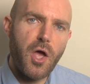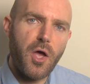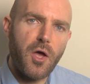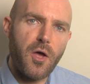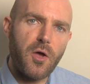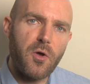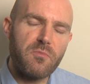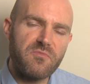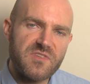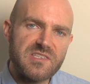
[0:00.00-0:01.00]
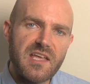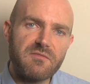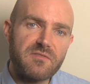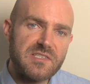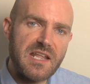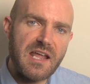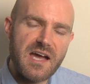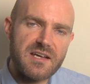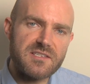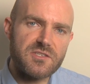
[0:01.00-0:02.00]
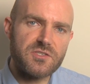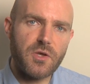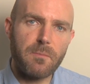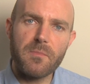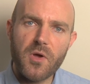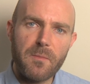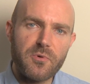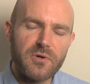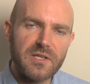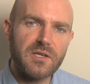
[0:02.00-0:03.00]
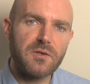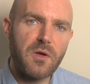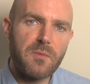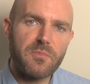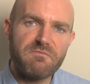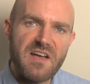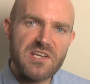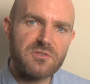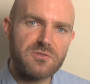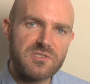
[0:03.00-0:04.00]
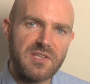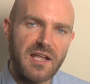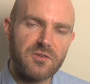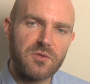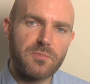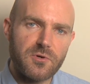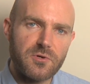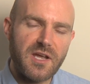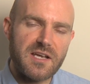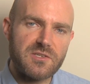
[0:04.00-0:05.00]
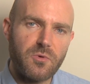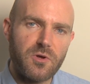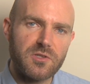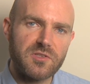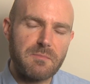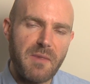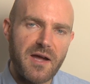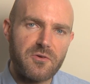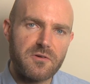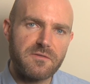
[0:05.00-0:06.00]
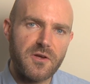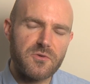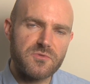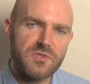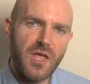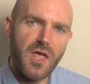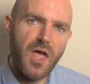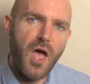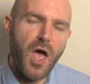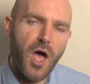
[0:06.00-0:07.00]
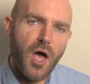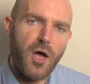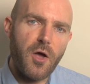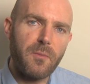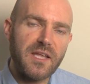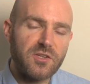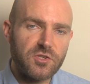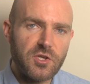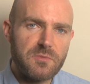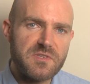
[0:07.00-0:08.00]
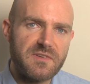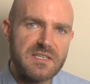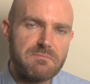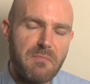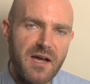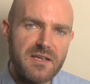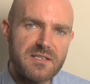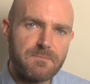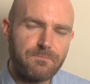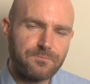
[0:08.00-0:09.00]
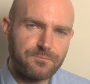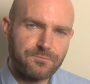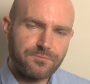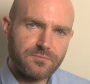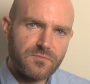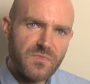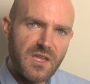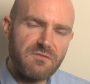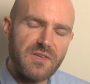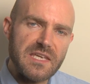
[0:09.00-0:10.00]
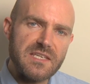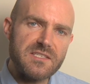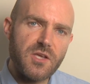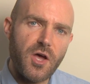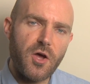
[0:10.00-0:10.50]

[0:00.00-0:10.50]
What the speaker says: The Sennheisers are brilliant, professional standard, broadcast quality microphones. In terms of these mics, these